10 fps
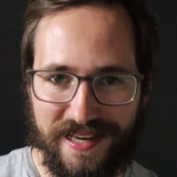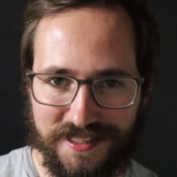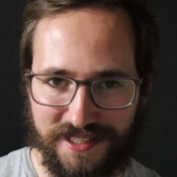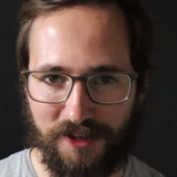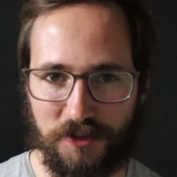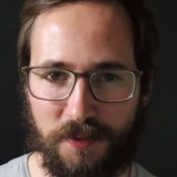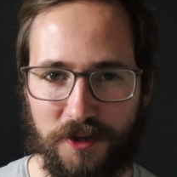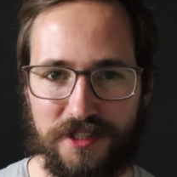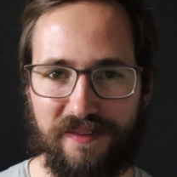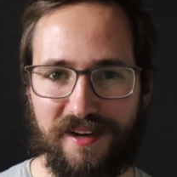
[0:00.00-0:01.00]

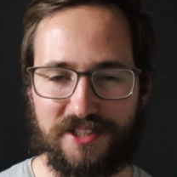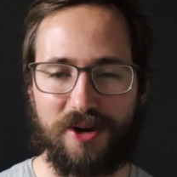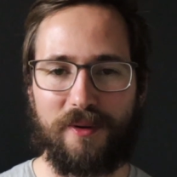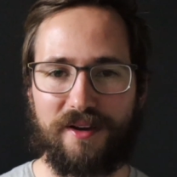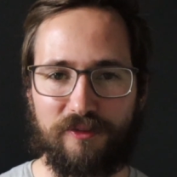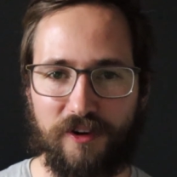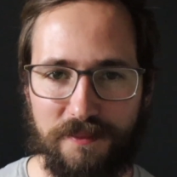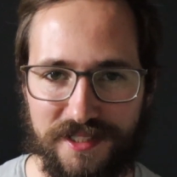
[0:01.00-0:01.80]
salesperson that is going from